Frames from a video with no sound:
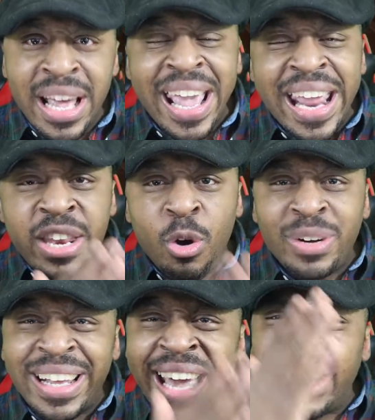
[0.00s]
He
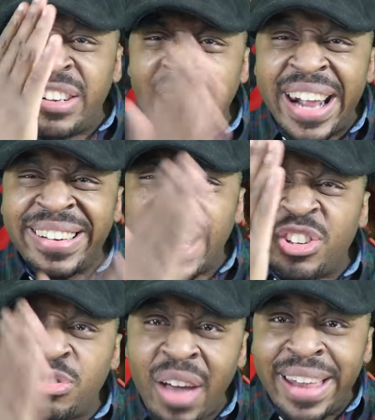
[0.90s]
know they gotta change their
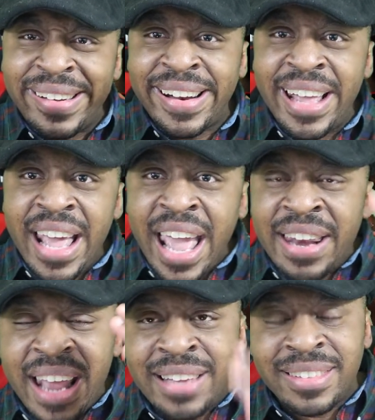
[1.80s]
strategy,
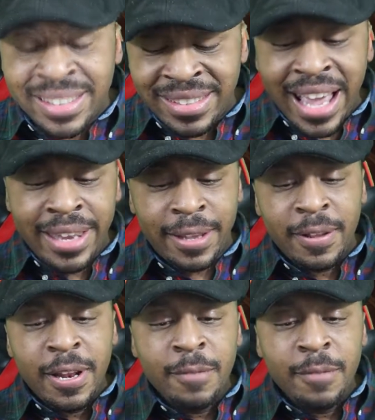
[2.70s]
and that's exciting.